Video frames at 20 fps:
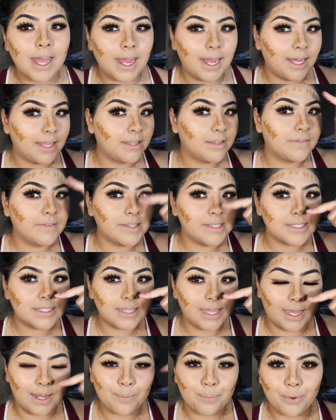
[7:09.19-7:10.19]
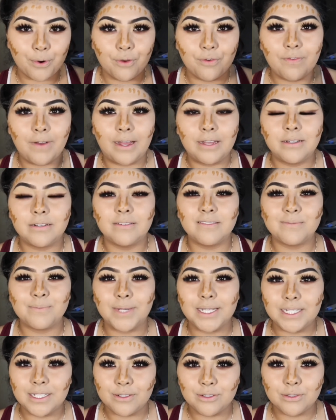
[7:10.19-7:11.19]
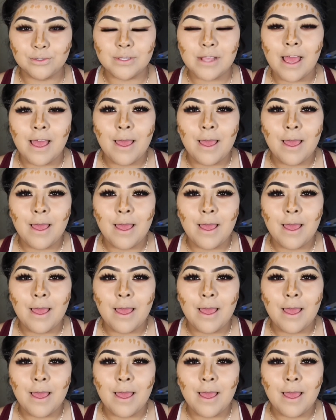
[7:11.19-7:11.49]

I love the side profile of my nose,